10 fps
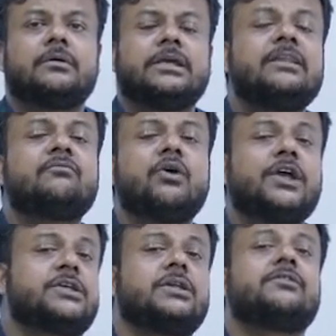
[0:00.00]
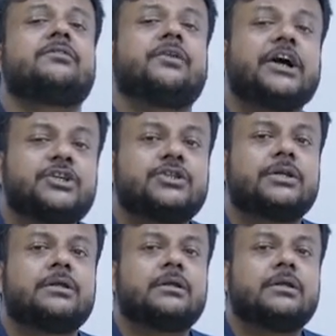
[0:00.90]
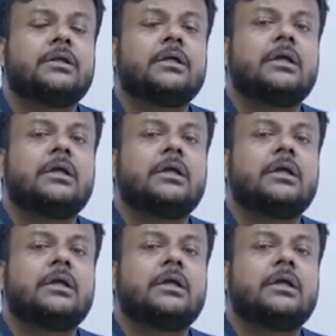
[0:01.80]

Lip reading: invocation of the function,